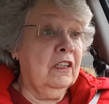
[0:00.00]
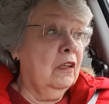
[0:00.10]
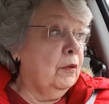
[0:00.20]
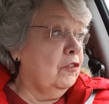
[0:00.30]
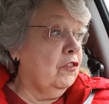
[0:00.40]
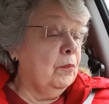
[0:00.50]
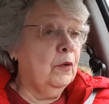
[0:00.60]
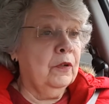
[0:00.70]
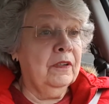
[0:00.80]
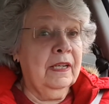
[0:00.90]
and their most
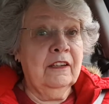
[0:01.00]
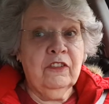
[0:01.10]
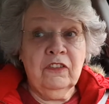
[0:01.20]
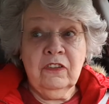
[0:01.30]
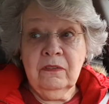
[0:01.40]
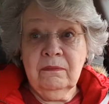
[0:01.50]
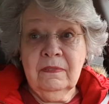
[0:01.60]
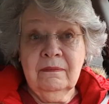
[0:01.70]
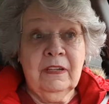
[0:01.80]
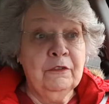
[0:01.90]
important cases
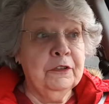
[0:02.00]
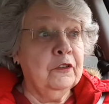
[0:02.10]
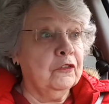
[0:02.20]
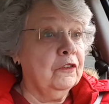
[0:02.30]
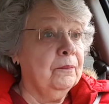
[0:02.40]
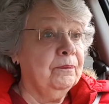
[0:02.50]
go first.